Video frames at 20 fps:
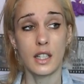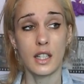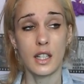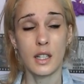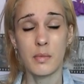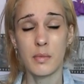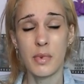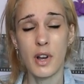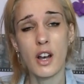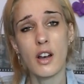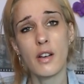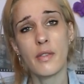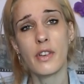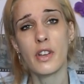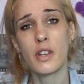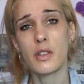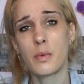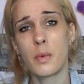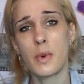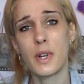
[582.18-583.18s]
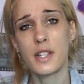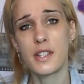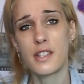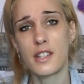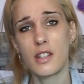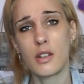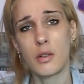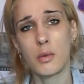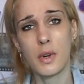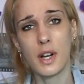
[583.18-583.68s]
and part of it is
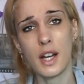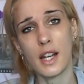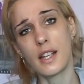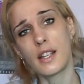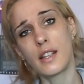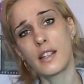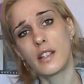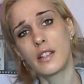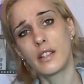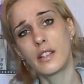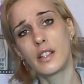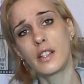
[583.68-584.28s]
wasted away.